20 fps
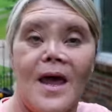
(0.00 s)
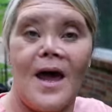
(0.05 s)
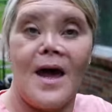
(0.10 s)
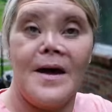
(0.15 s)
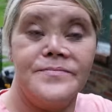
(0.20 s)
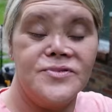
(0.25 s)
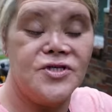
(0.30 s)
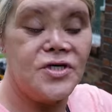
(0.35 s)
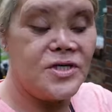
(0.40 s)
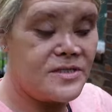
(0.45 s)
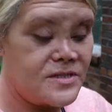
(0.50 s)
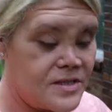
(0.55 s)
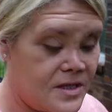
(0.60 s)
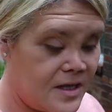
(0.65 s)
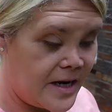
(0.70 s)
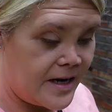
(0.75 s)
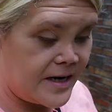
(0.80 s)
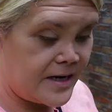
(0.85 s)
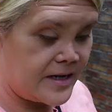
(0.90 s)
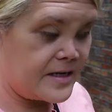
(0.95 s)
I'm just
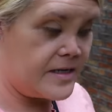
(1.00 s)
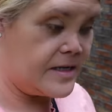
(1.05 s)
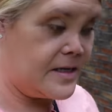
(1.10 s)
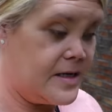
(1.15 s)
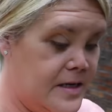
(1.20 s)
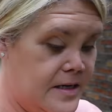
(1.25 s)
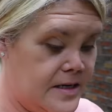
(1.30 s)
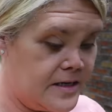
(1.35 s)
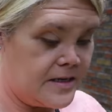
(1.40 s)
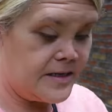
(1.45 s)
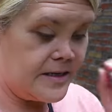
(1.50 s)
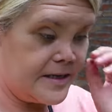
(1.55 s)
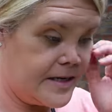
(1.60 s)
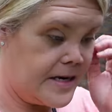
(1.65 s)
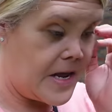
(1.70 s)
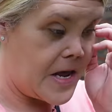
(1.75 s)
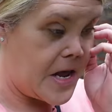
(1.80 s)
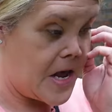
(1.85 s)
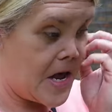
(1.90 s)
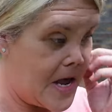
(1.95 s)
glad
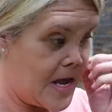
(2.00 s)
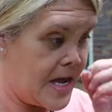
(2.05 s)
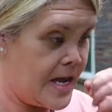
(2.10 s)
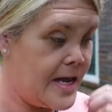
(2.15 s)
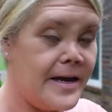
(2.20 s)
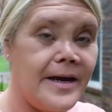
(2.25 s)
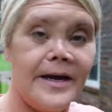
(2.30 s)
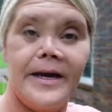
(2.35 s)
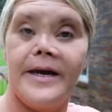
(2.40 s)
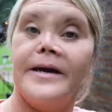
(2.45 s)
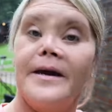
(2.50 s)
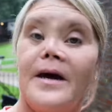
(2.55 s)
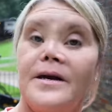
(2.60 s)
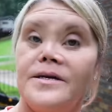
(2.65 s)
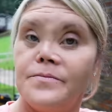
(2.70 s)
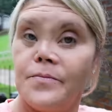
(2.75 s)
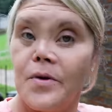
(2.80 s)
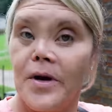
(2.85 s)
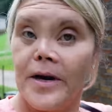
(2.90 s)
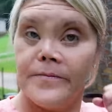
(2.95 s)
got
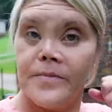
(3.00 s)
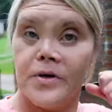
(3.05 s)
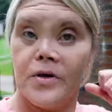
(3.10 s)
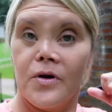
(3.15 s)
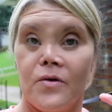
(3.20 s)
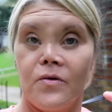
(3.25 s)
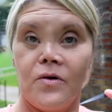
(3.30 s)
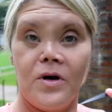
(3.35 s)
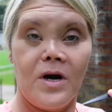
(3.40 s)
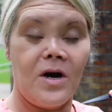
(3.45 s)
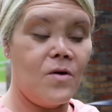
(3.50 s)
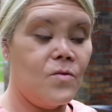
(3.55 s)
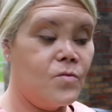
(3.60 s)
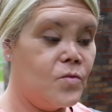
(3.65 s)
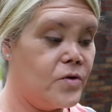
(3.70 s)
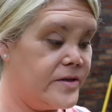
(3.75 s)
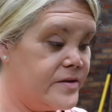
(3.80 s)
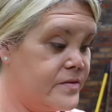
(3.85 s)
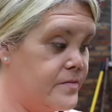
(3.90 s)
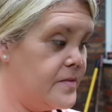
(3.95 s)
to bring my girl home
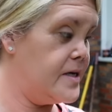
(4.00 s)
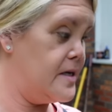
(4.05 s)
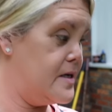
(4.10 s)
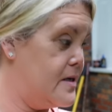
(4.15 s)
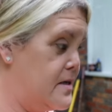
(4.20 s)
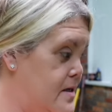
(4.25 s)
with me.